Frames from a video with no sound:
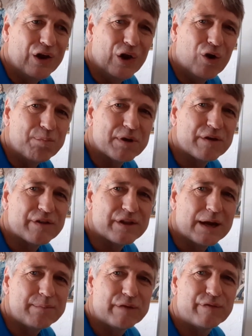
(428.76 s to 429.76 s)
long period of
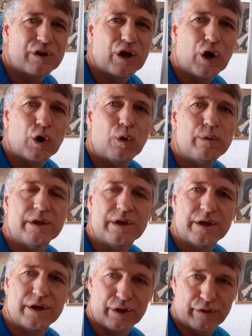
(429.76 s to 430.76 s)
time, they have an old
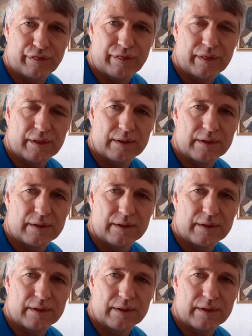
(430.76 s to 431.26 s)
Earth.